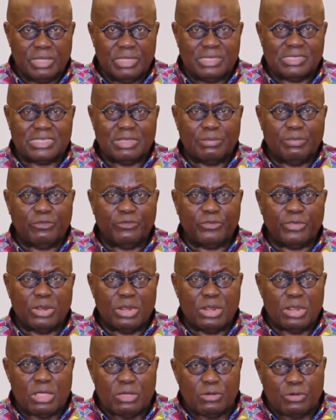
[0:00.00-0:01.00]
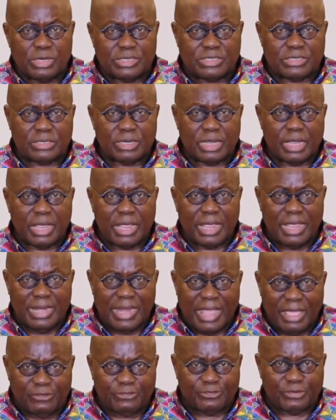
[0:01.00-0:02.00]
some of the lowest
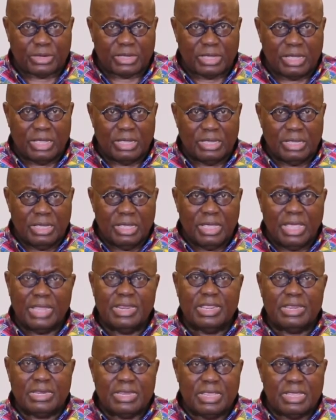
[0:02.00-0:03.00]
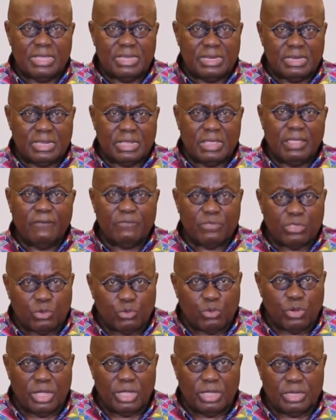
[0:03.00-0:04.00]
in Africa and indeed the
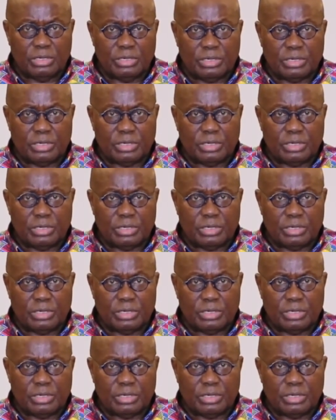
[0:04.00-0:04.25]
world.